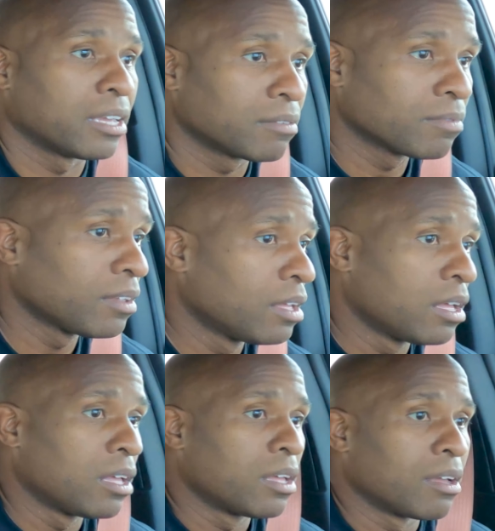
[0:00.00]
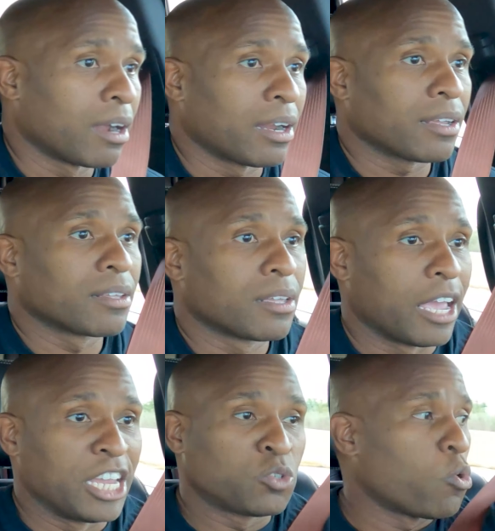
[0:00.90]
it. All right
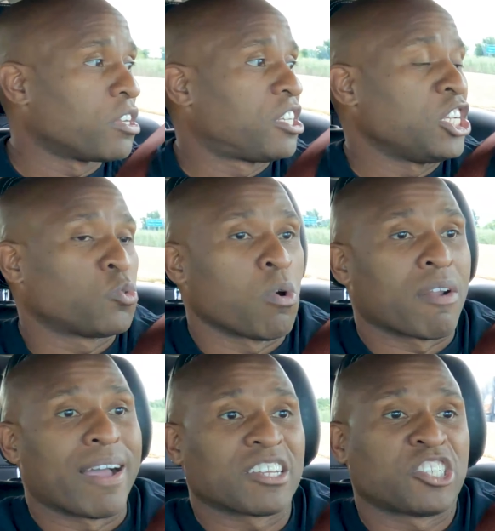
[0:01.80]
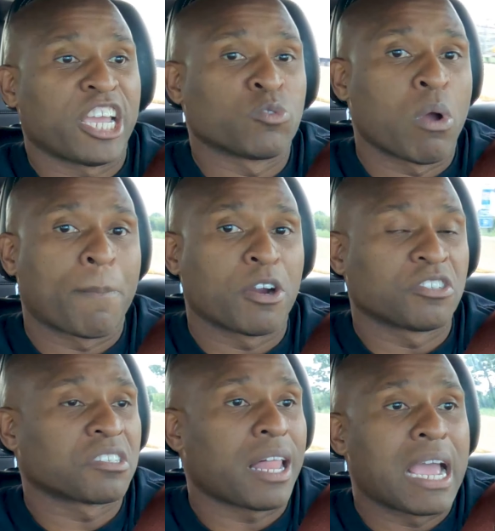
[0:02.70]
each one teach one. If I can change one
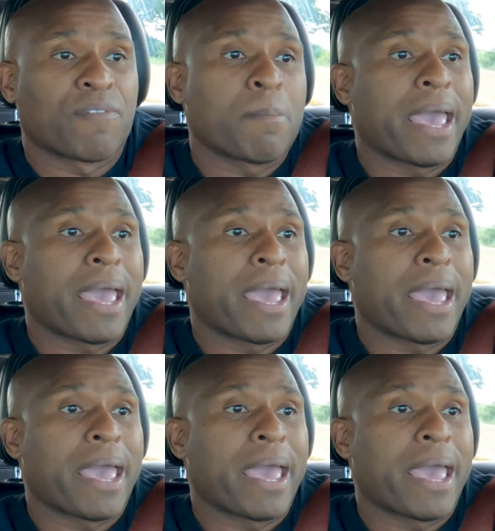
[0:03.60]
person's life, I'm